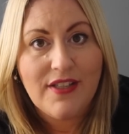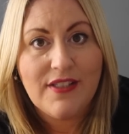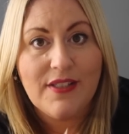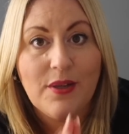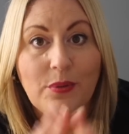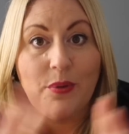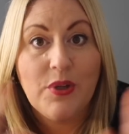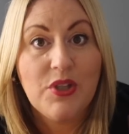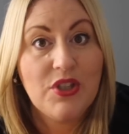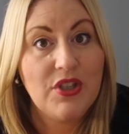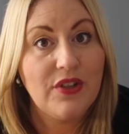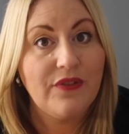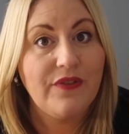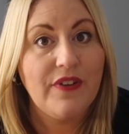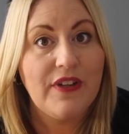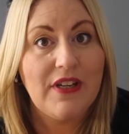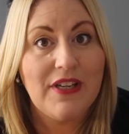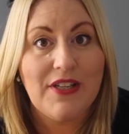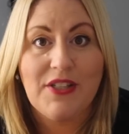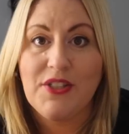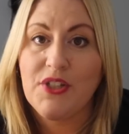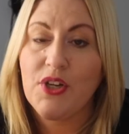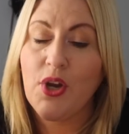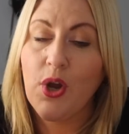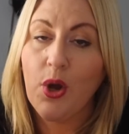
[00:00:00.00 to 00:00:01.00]
So once you've
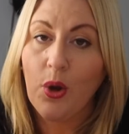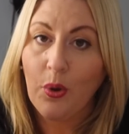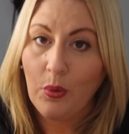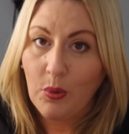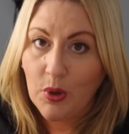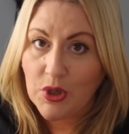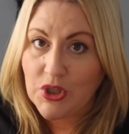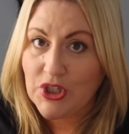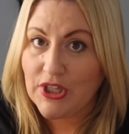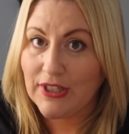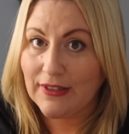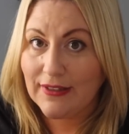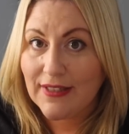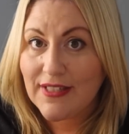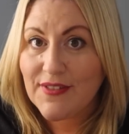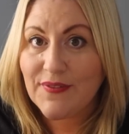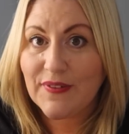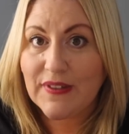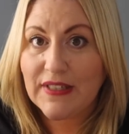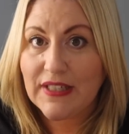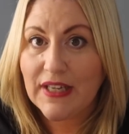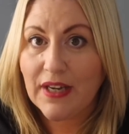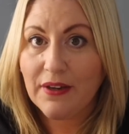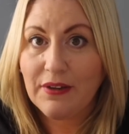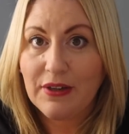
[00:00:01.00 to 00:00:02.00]
finished watching this
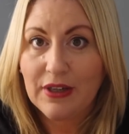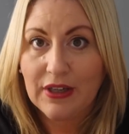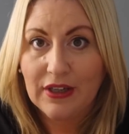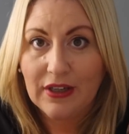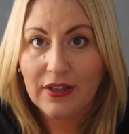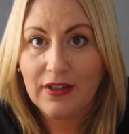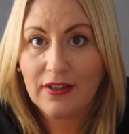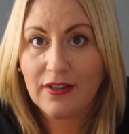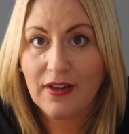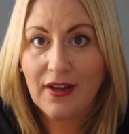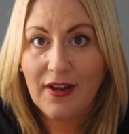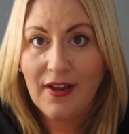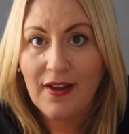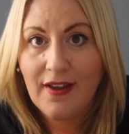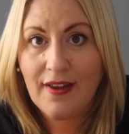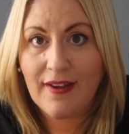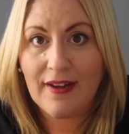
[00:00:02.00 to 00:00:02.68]
video, you can